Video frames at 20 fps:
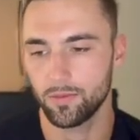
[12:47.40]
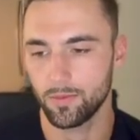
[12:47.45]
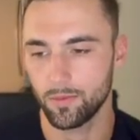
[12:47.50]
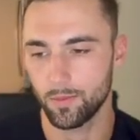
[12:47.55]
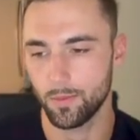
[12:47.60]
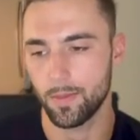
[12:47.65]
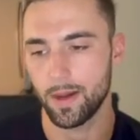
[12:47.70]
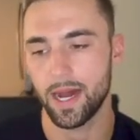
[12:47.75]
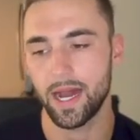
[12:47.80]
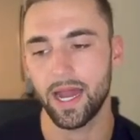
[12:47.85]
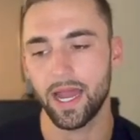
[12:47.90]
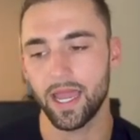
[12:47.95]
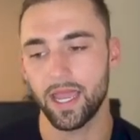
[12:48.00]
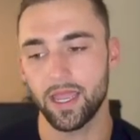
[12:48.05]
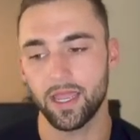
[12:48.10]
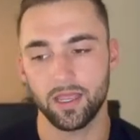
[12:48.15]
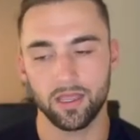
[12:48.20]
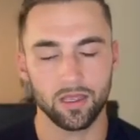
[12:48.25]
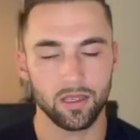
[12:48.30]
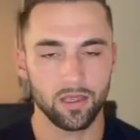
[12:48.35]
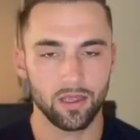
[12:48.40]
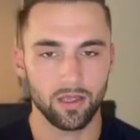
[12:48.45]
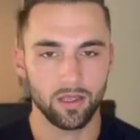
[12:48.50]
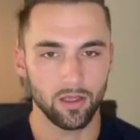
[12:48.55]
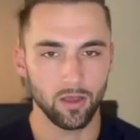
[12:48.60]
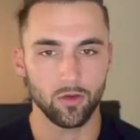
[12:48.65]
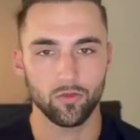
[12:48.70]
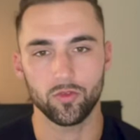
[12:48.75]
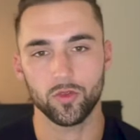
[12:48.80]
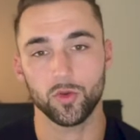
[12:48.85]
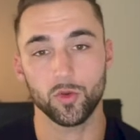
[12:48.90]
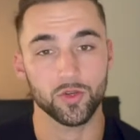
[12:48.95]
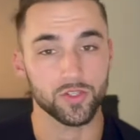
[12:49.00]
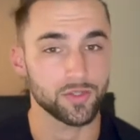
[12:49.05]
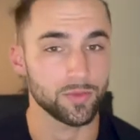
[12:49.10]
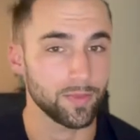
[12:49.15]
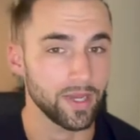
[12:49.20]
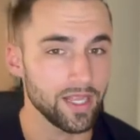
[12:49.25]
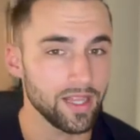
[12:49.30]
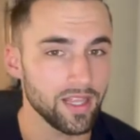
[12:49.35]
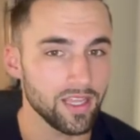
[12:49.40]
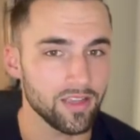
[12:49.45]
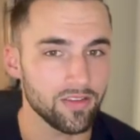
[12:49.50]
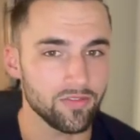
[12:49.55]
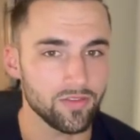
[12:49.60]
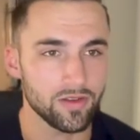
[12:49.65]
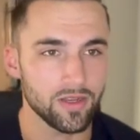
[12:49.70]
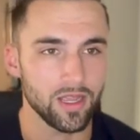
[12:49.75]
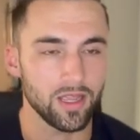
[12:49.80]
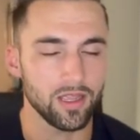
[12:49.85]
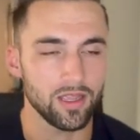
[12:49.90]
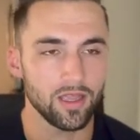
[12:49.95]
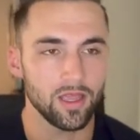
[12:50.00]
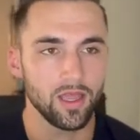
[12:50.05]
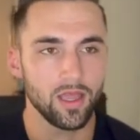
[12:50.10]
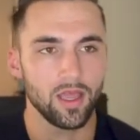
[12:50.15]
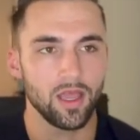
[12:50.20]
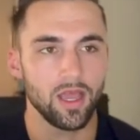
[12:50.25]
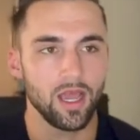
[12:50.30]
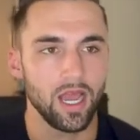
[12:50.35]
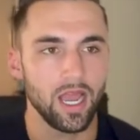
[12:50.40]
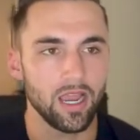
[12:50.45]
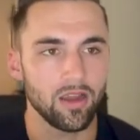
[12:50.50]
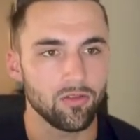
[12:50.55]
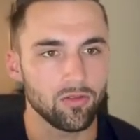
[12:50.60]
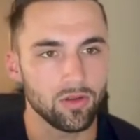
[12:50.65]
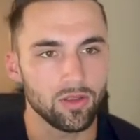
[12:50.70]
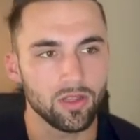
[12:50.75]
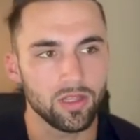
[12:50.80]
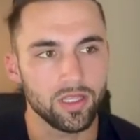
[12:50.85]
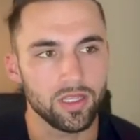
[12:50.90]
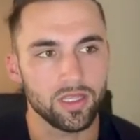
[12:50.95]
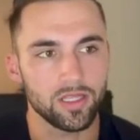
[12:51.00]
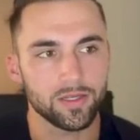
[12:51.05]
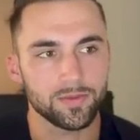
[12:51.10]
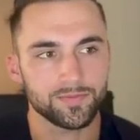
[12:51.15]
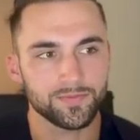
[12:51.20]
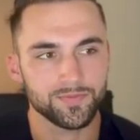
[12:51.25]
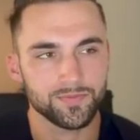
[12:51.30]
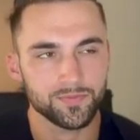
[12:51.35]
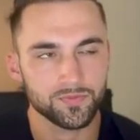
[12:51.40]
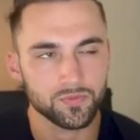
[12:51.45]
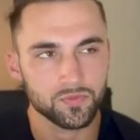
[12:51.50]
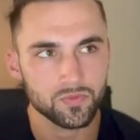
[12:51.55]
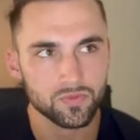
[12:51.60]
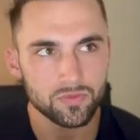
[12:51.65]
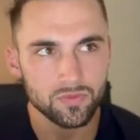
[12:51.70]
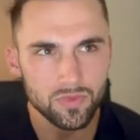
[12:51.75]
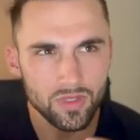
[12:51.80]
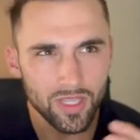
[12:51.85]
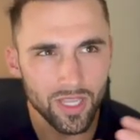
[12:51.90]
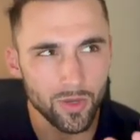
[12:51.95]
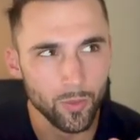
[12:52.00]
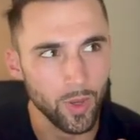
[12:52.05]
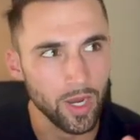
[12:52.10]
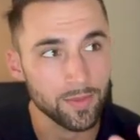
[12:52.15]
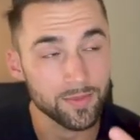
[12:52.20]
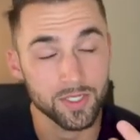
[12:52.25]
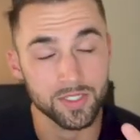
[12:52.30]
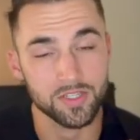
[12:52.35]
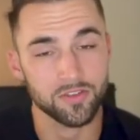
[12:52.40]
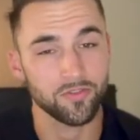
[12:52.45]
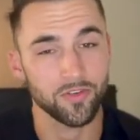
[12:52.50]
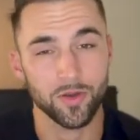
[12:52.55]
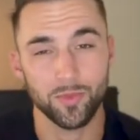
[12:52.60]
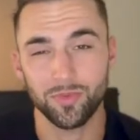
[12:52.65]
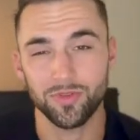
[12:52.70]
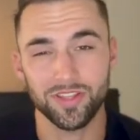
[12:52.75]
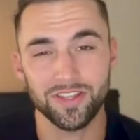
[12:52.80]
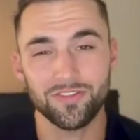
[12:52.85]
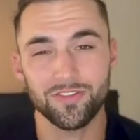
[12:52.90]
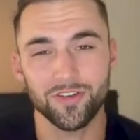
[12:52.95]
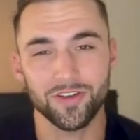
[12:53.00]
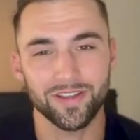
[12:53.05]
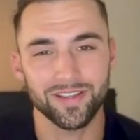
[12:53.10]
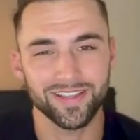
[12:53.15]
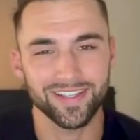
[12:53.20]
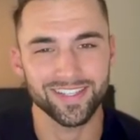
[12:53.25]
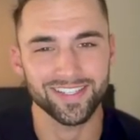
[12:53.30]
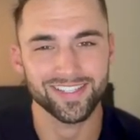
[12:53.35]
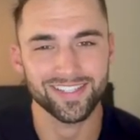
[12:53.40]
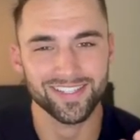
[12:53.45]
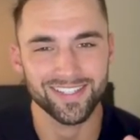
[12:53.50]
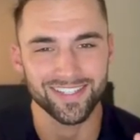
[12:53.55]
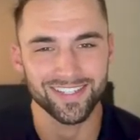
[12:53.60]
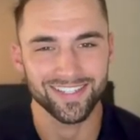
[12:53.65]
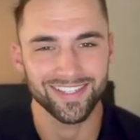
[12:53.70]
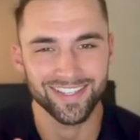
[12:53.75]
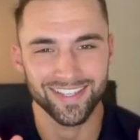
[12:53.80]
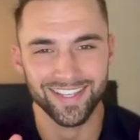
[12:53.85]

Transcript: my, over the course of my life, and I really, why I'm such a firm believer in this